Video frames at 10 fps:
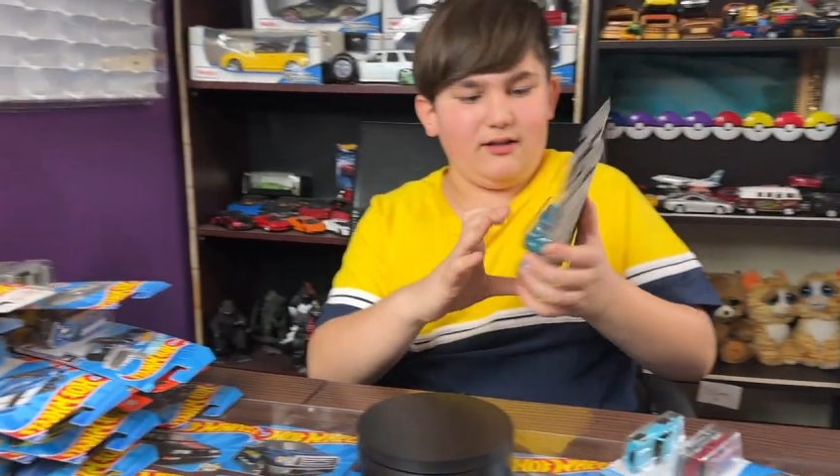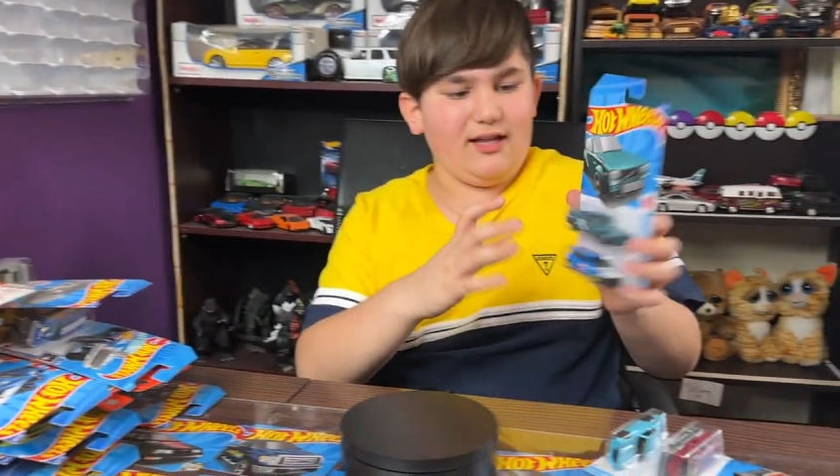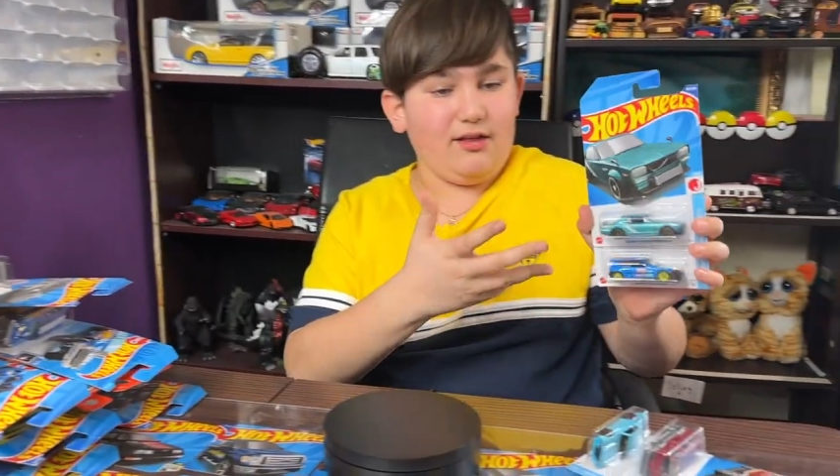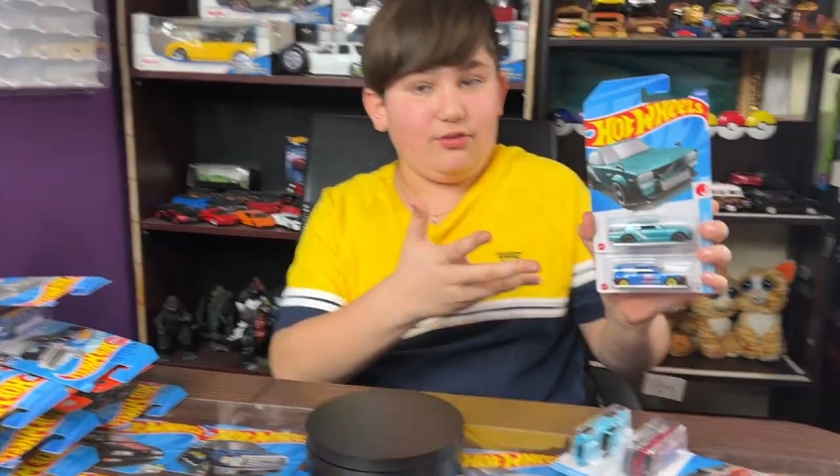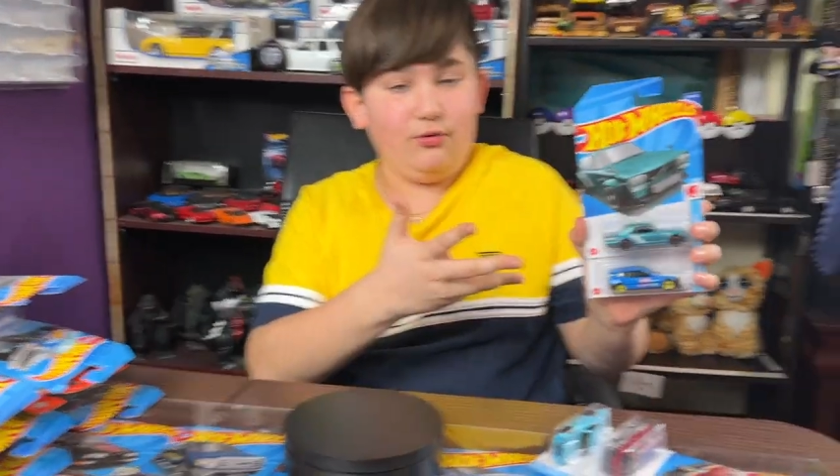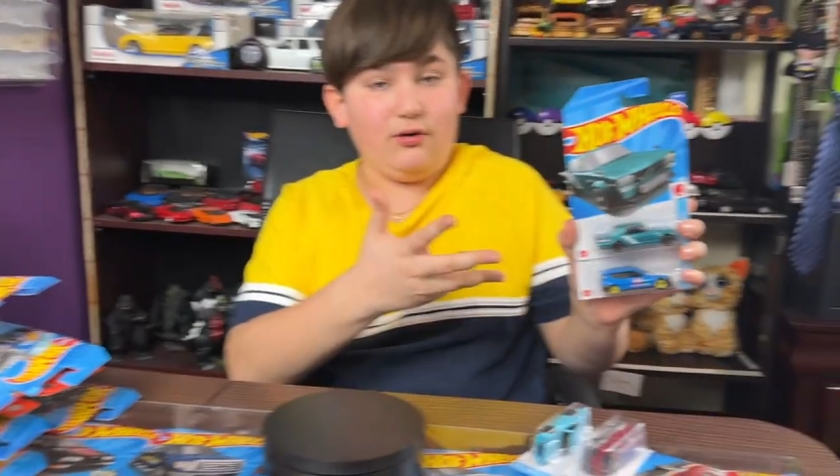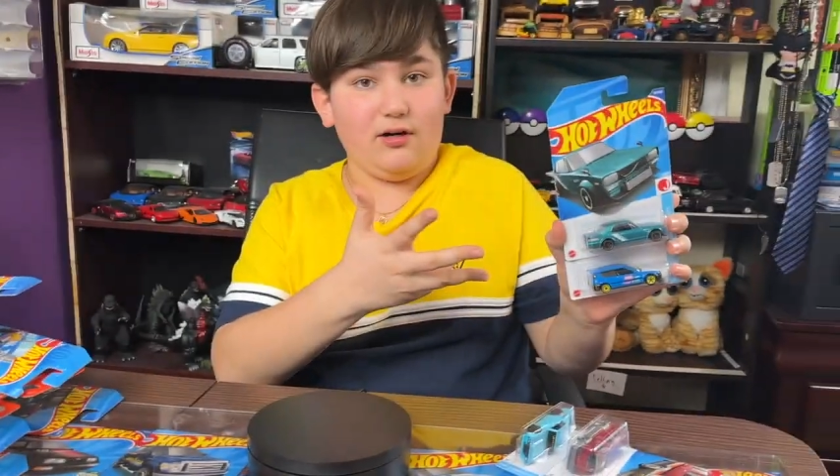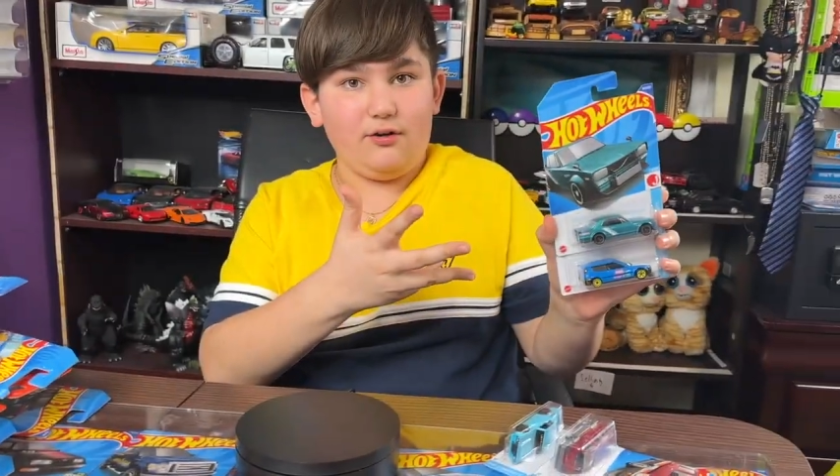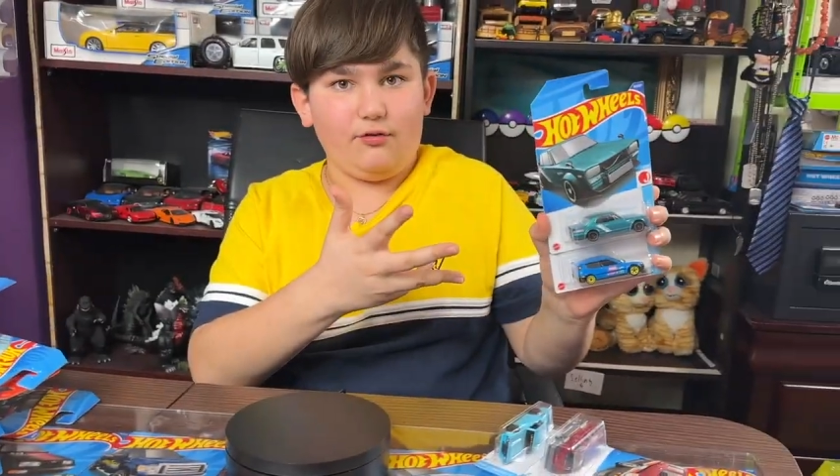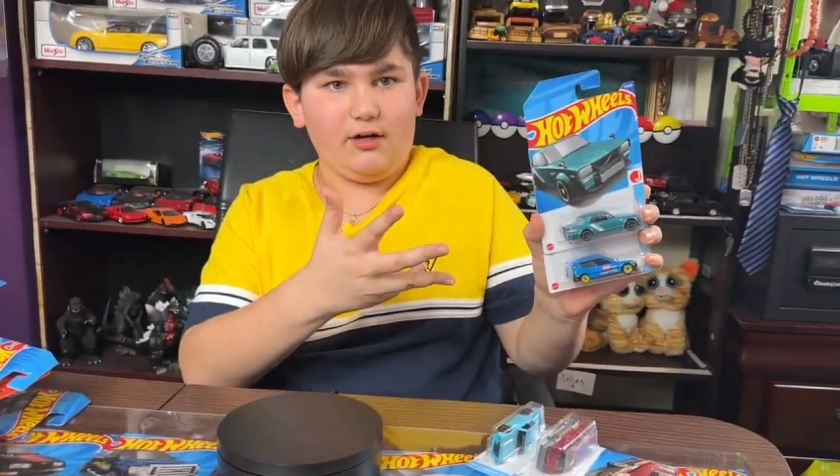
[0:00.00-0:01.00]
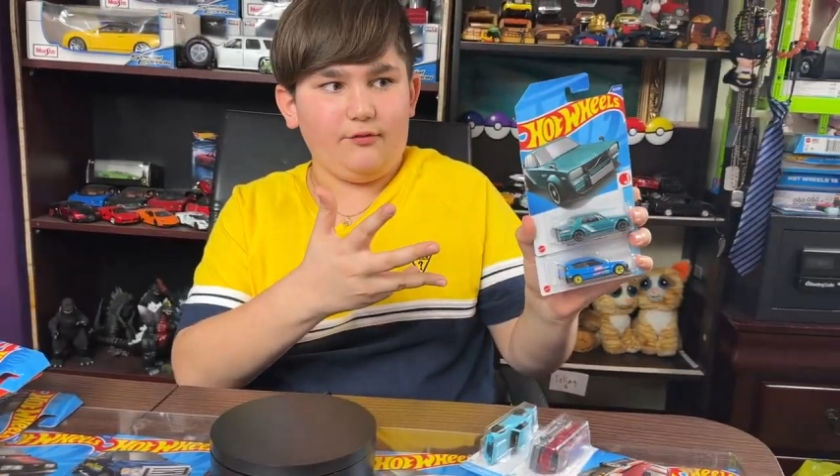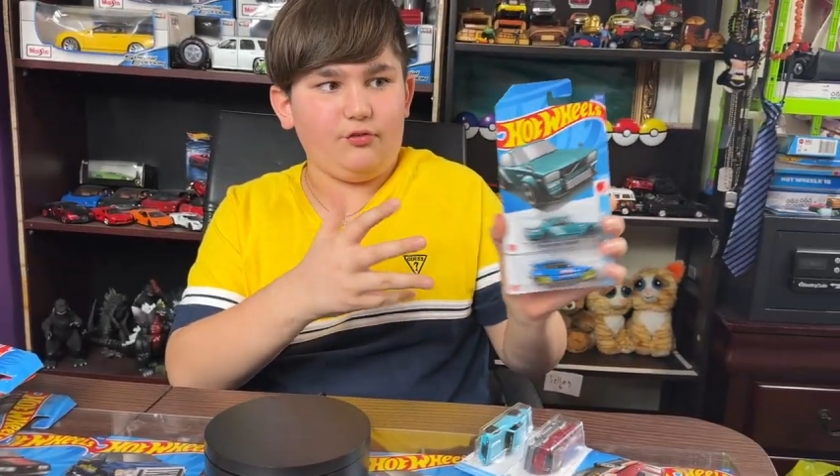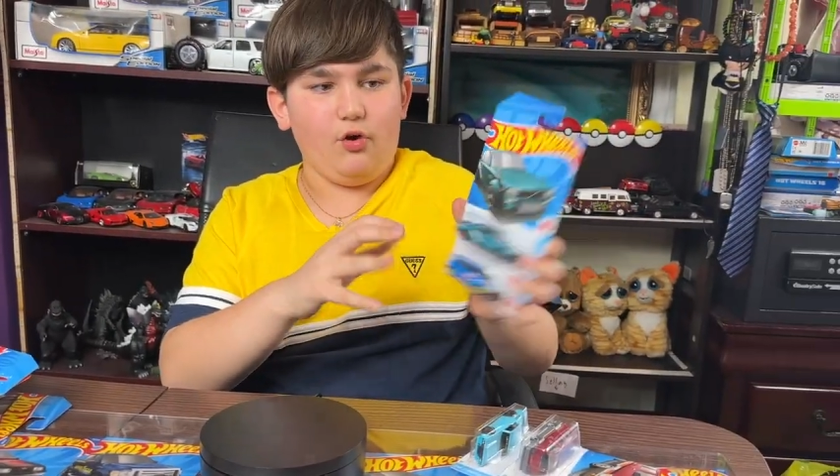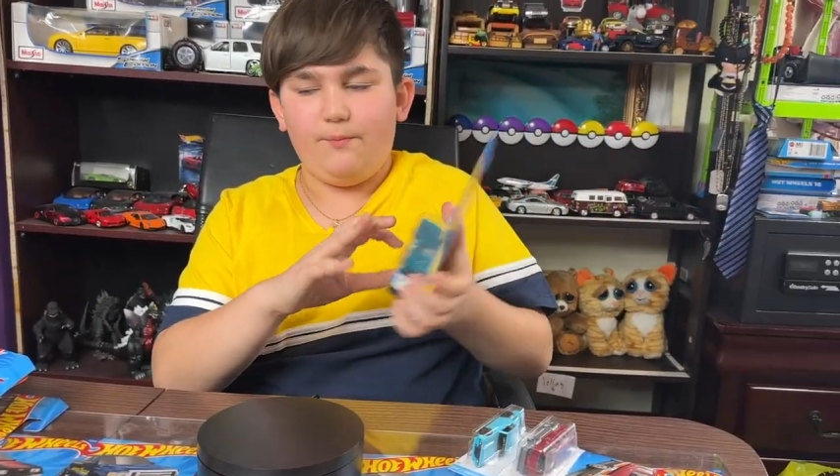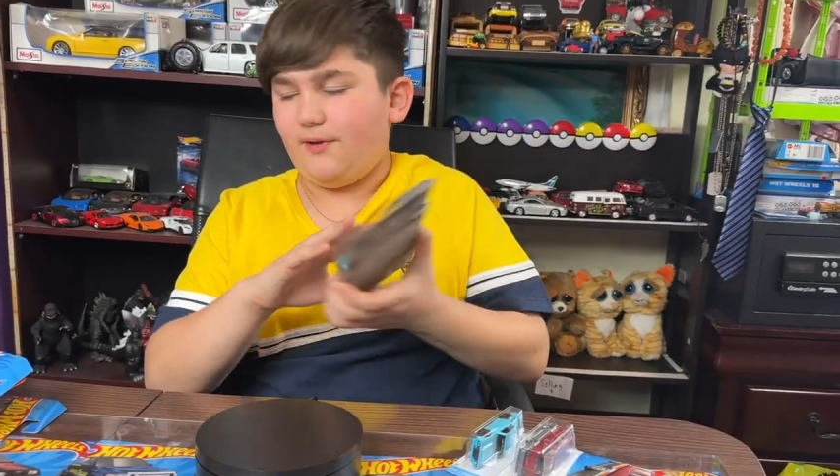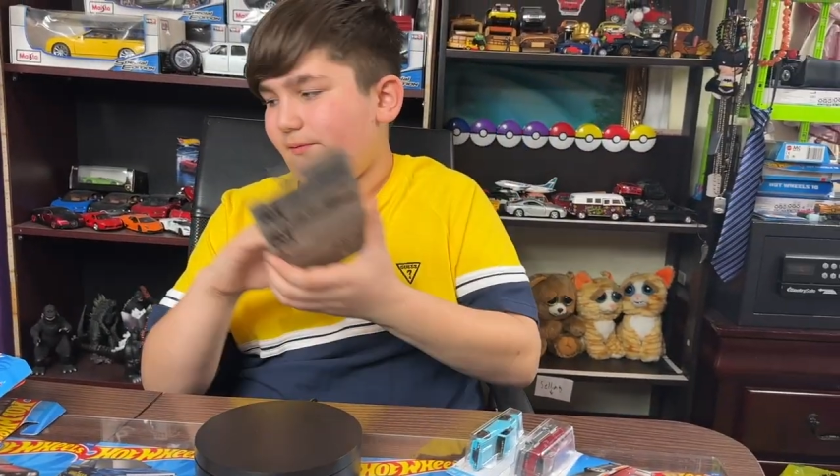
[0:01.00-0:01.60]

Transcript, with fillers: last two cars we're going to have to open.